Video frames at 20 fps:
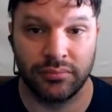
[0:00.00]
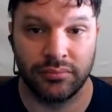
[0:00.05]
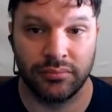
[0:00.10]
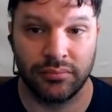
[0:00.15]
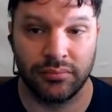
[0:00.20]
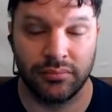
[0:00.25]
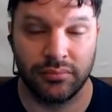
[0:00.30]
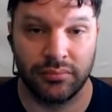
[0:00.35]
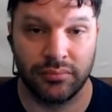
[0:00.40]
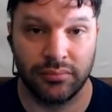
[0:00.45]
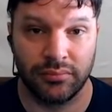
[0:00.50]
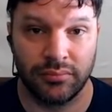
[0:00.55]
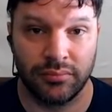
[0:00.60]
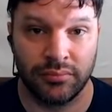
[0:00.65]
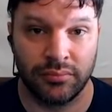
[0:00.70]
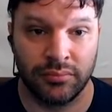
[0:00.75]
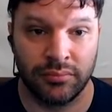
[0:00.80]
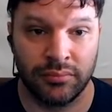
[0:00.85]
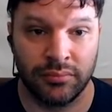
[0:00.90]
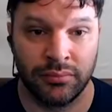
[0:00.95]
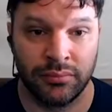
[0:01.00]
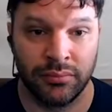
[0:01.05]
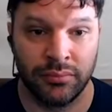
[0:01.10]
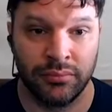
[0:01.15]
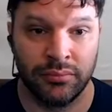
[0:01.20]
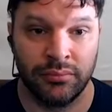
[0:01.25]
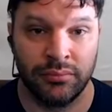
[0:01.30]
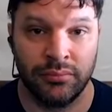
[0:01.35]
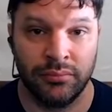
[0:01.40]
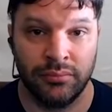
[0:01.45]

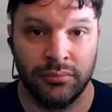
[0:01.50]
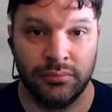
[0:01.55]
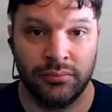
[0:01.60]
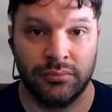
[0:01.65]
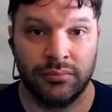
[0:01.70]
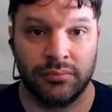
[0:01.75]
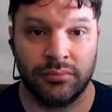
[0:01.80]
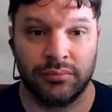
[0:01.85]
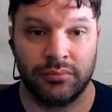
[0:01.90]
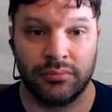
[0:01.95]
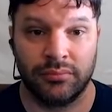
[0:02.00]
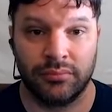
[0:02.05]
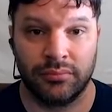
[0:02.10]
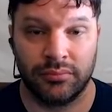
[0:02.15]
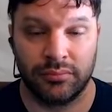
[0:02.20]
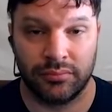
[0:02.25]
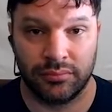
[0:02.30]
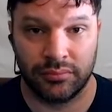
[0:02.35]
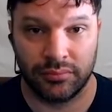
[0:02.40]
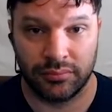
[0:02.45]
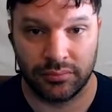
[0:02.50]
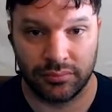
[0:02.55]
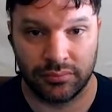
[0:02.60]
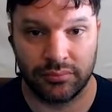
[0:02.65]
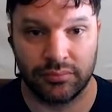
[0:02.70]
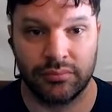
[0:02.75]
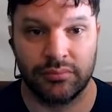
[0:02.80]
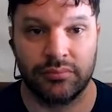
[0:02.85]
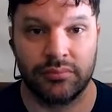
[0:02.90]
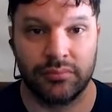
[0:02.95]

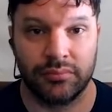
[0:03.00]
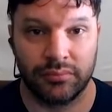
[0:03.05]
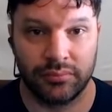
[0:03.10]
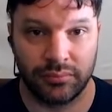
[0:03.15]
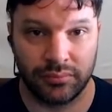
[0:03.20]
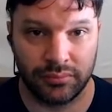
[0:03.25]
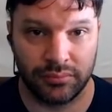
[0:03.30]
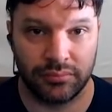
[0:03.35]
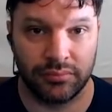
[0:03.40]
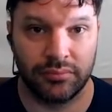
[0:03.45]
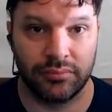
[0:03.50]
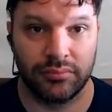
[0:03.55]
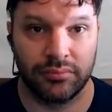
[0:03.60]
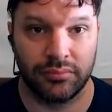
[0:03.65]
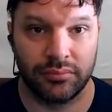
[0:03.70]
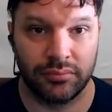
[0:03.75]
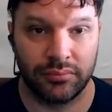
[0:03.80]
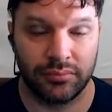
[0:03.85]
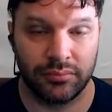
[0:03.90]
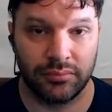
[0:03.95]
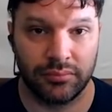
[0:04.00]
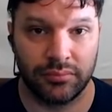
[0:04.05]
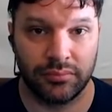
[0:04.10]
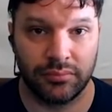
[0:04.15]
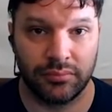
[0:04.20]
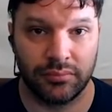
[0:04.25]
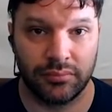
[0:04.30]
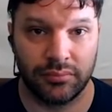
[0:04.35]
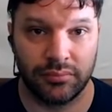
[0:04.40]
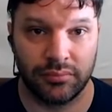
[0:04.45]

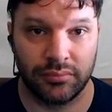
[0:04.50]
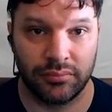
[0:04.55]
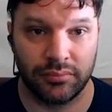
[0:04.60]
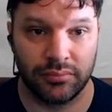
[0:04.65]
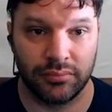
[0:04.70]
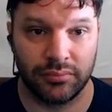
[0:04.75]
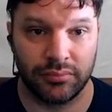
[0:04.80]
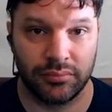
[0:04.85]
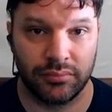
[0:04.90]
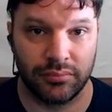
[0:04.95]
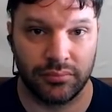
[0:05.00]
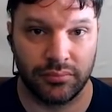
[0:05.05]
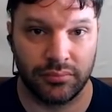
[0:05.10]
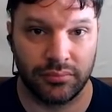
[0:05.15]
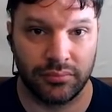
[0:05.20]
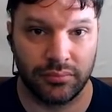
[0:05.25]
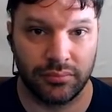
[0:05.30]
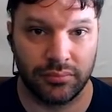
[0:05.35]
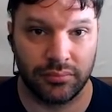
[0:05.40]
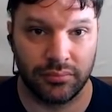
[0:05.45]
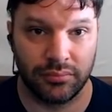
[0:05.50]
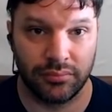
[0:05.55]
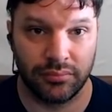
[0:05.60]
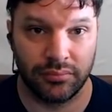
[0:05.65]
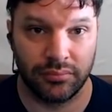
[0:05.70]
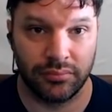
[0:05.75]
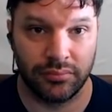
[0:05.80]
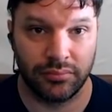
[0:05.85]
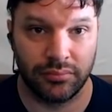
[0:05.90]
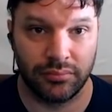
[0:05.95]

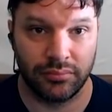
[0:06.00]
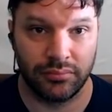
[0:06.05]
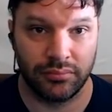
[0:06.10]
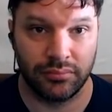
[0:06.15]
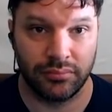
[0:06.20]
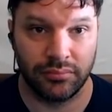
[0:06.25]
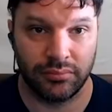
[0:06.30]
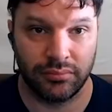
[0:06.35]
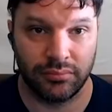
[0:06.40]
The person shown says nothing.